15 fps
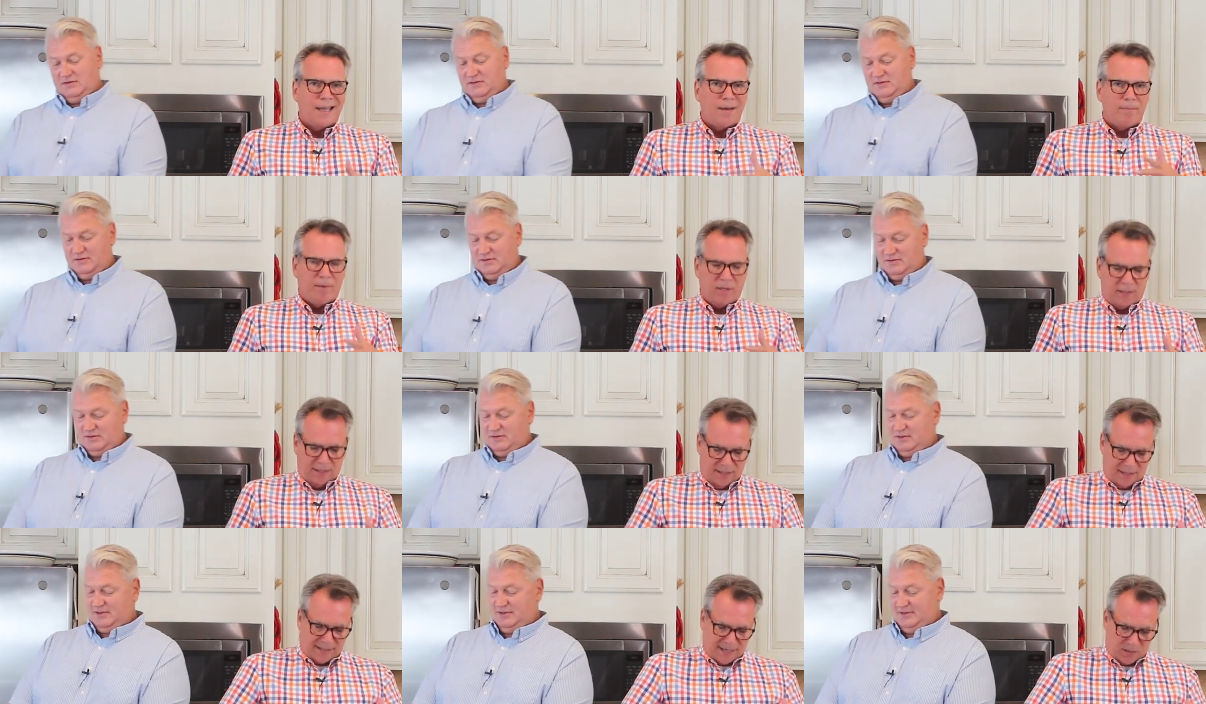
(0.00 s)
Speaker 1: kind of
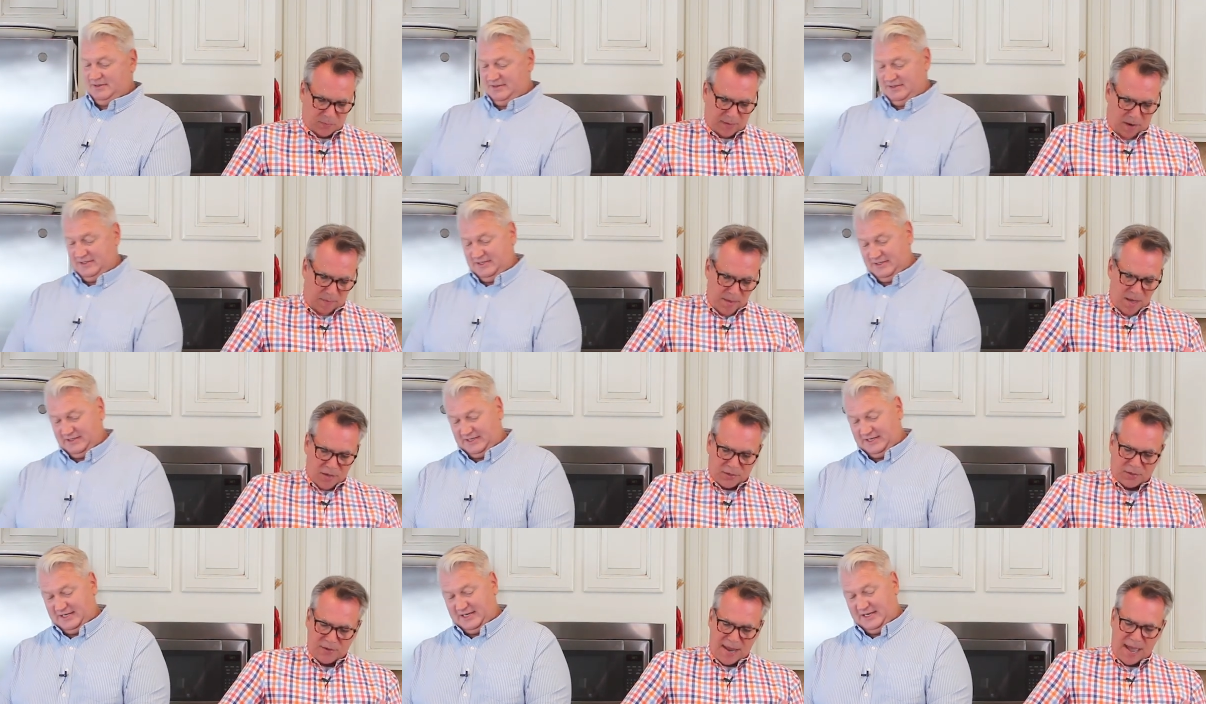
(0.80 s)
building this as we go.
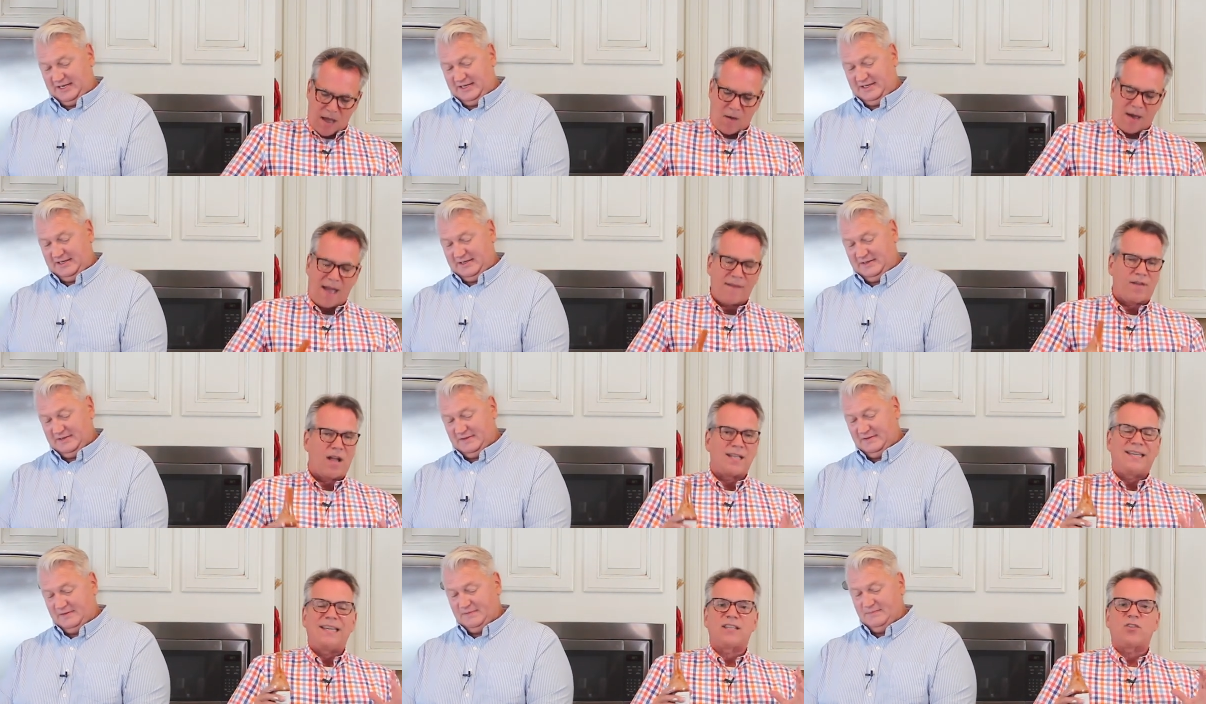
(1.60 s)
so now I've
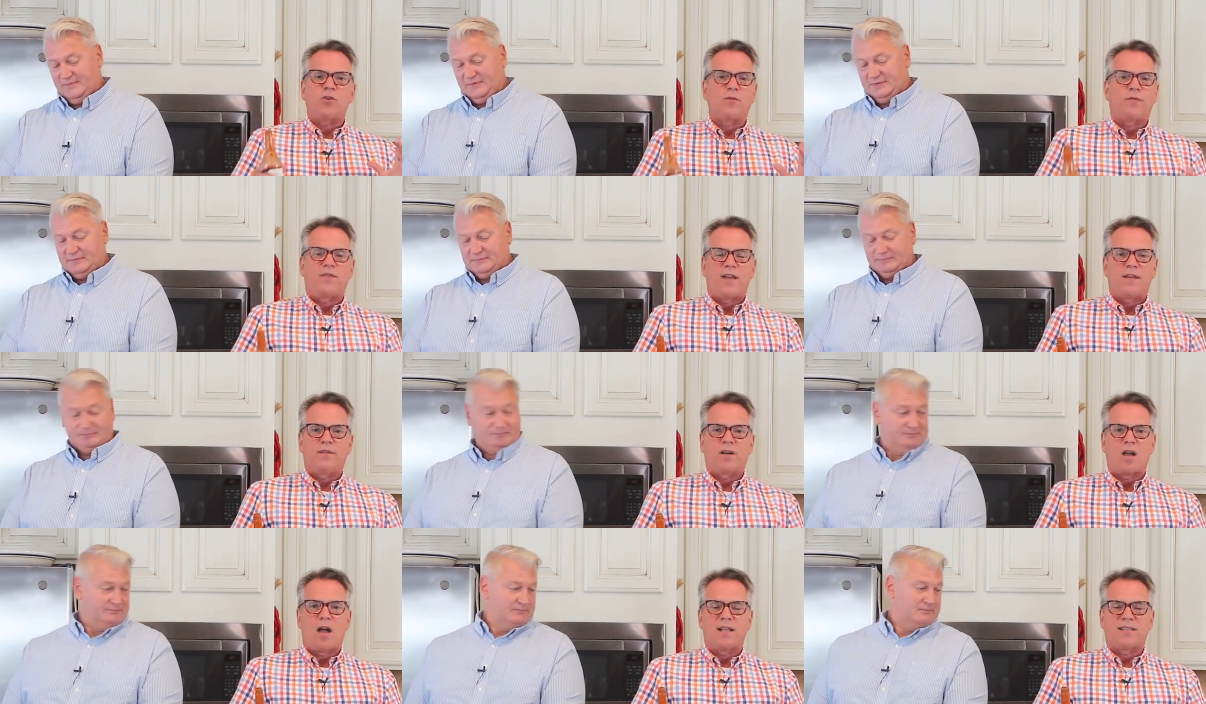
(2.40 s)
got get your
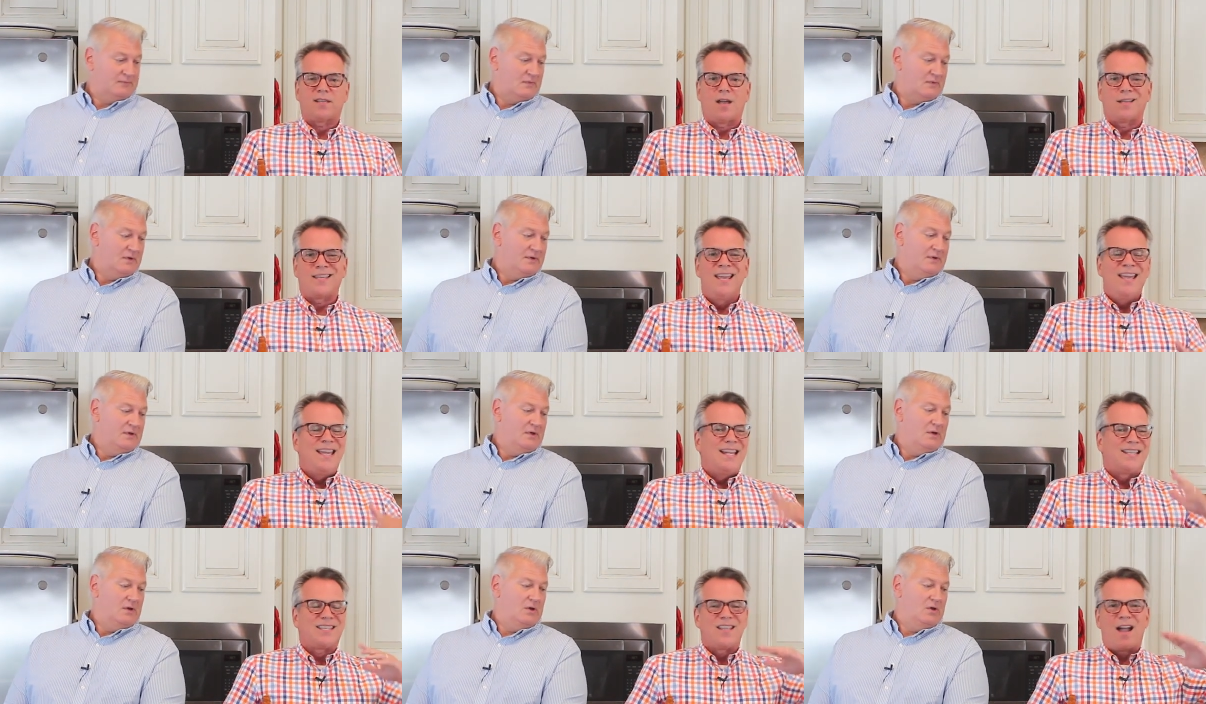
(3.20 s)
favorite hot sauce.
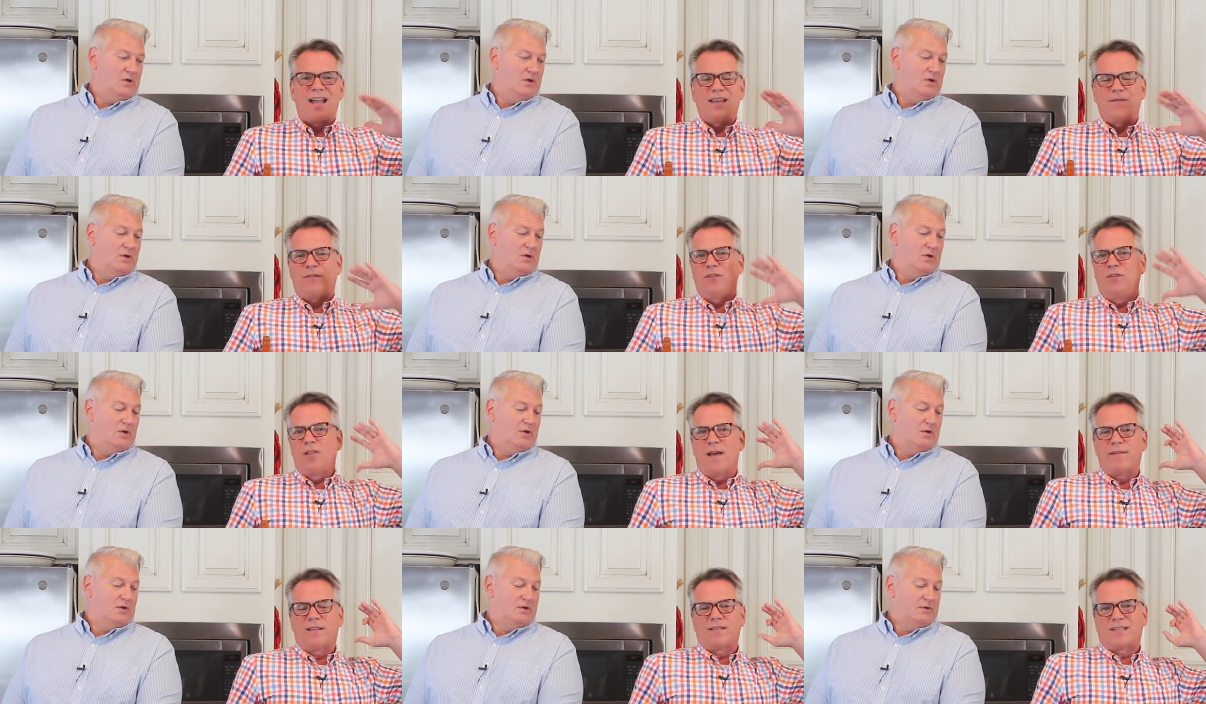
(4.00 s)
It's not if you
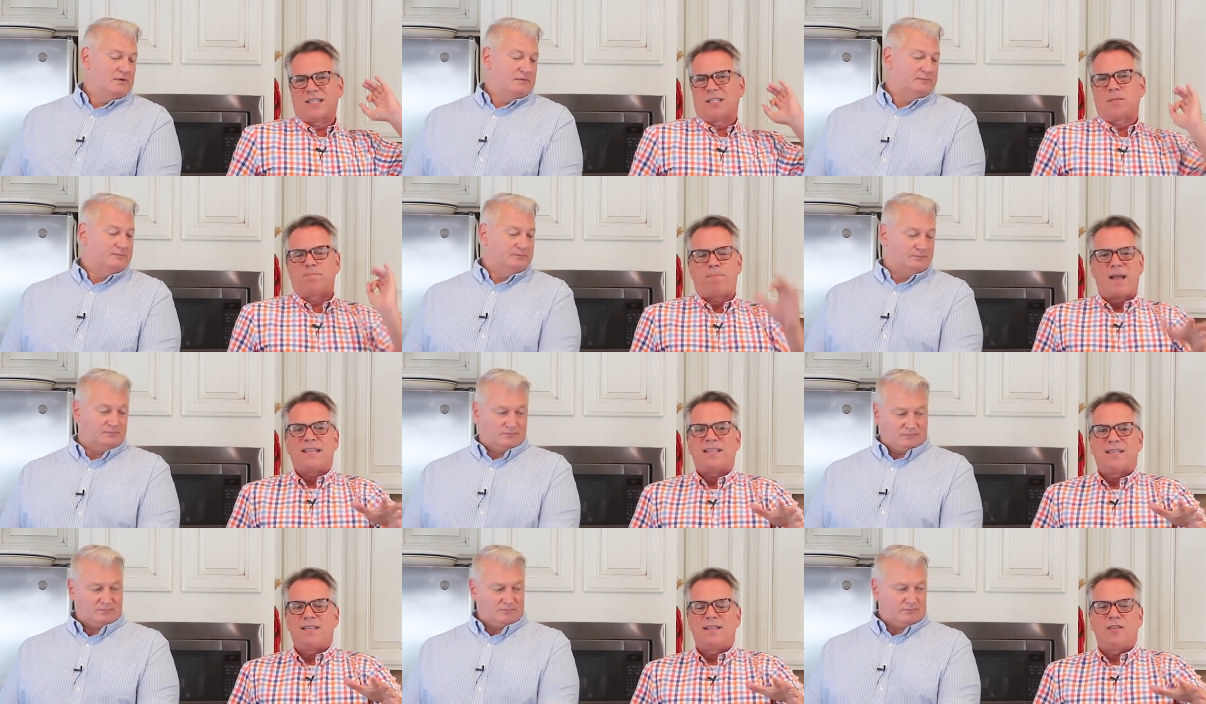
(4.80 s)
love it
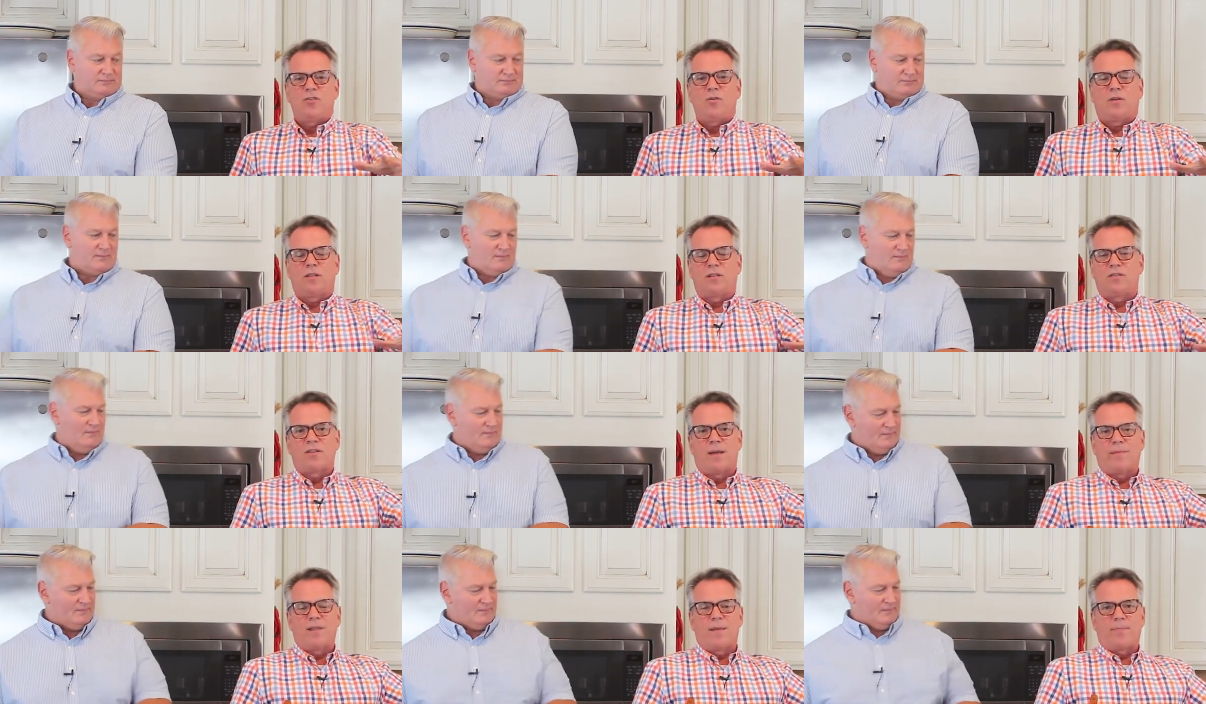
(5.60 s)
spicy, then you can
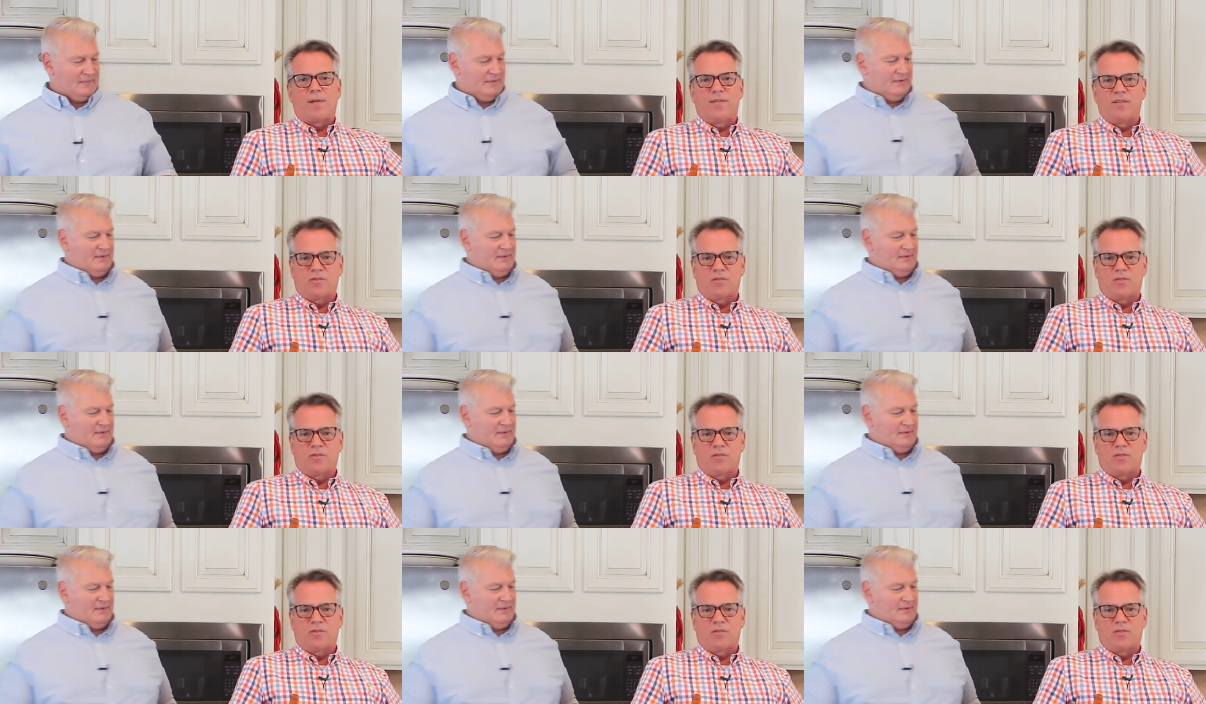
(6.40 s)
double up on